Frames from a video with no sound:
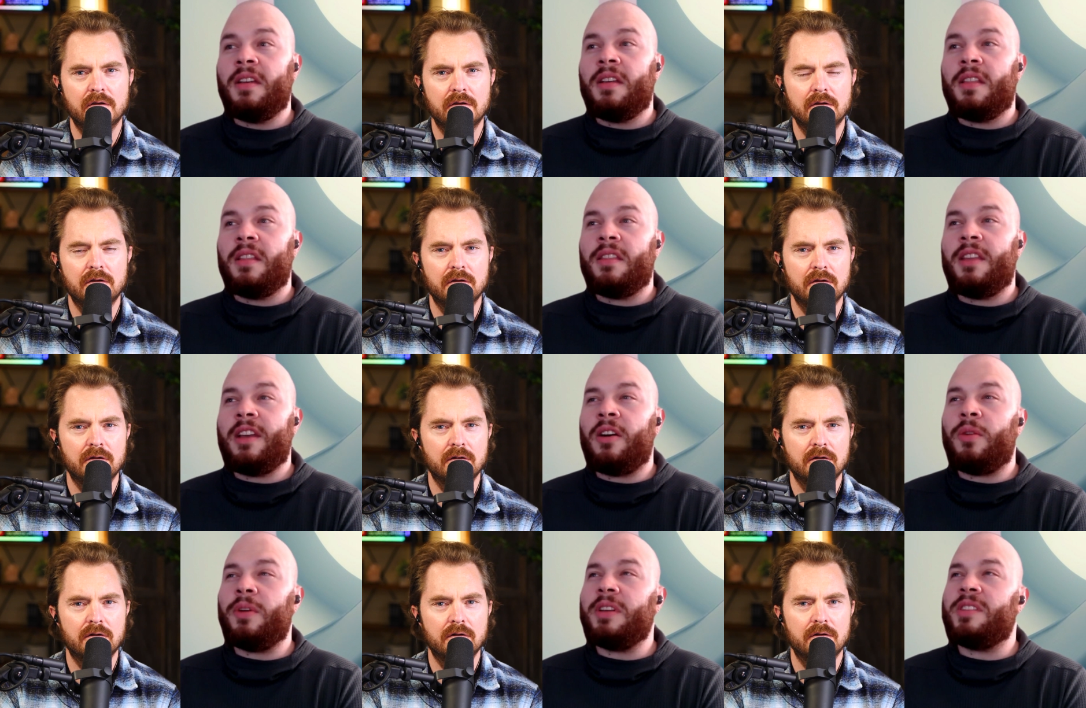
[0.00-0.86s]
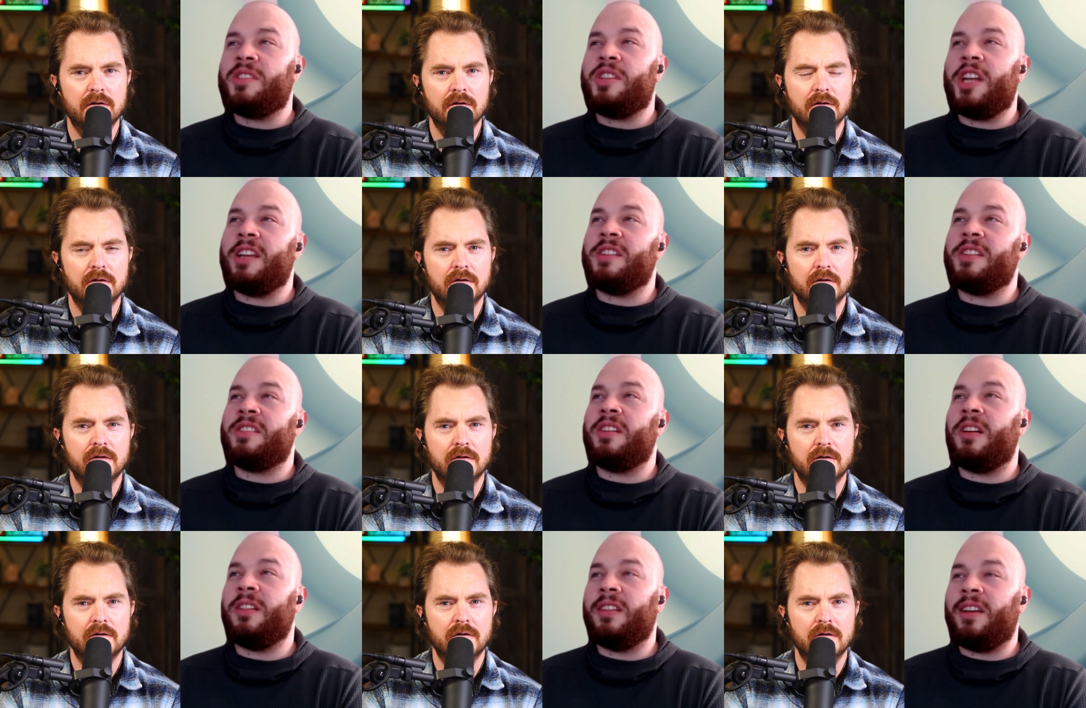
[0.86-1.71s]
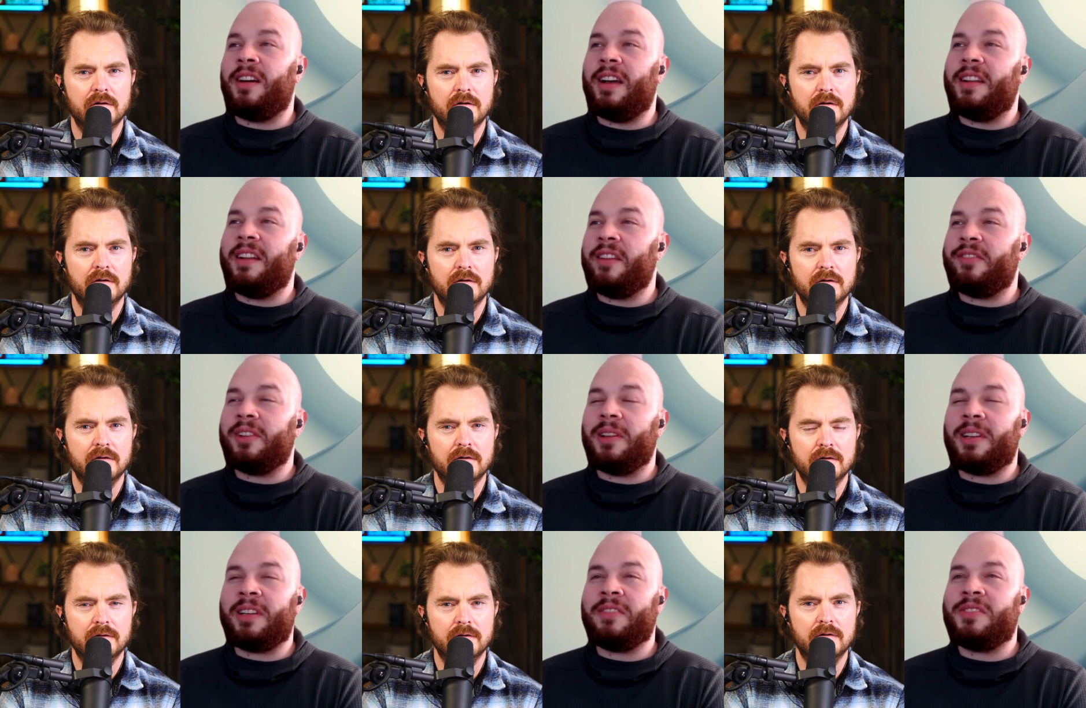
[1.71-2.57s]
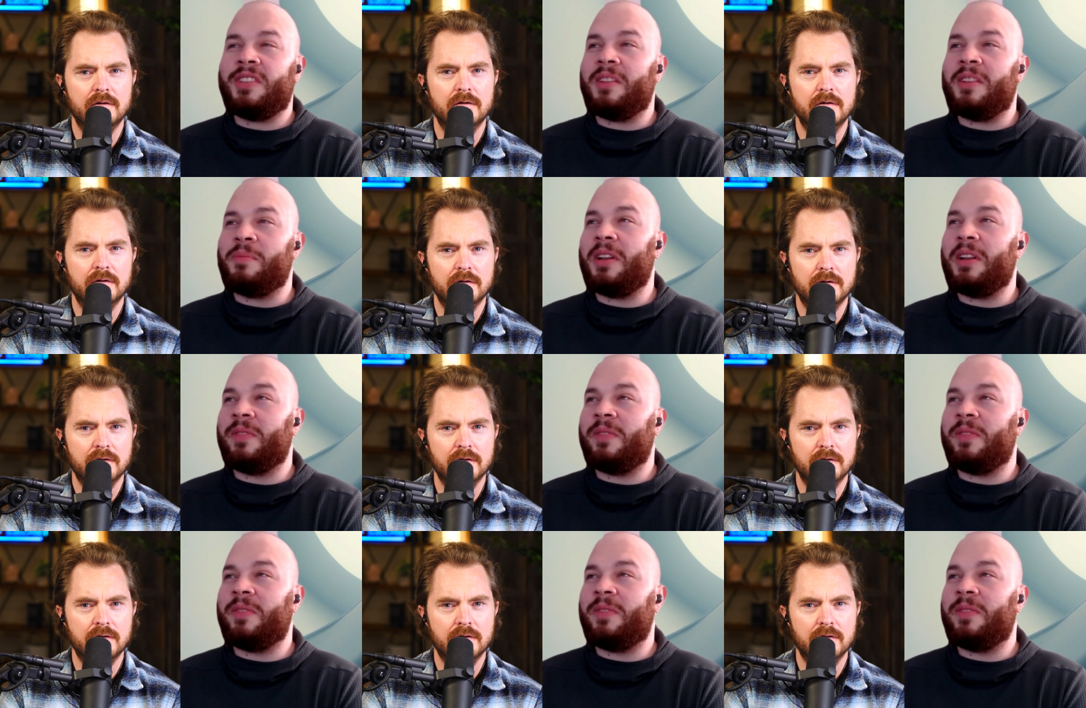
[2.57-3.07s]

Speaker 1: They always changed a lot. I feel like I've seen a bit of